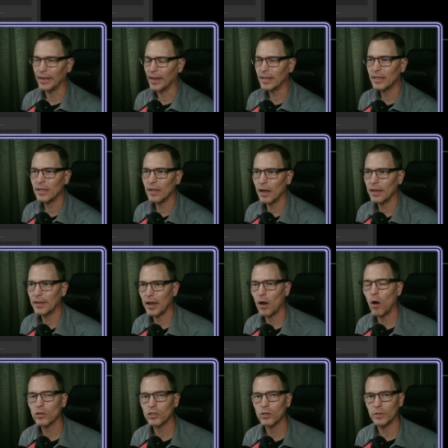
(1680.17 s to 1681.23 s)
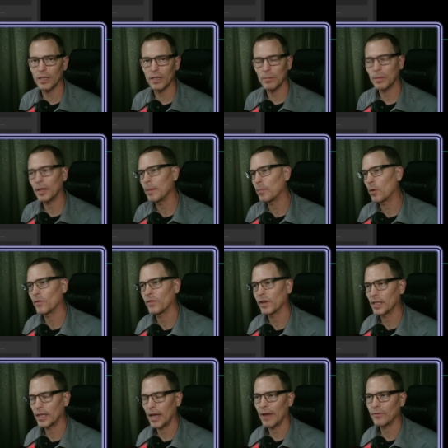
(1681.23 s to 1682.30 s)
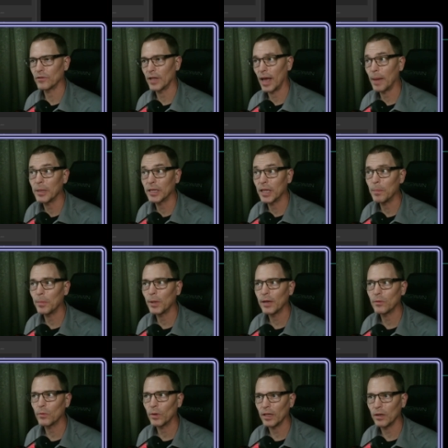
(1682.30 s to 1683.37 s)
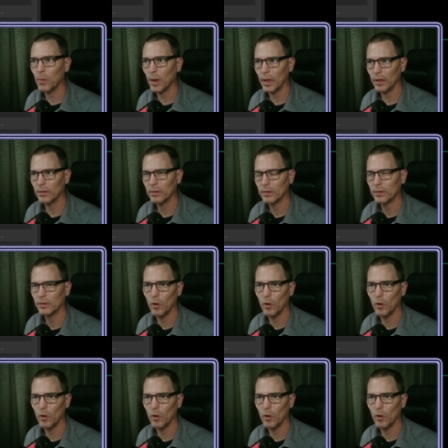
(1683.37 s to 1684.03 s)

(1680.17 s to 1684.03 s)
and they they also didn't play perfectly after that, but they played really well.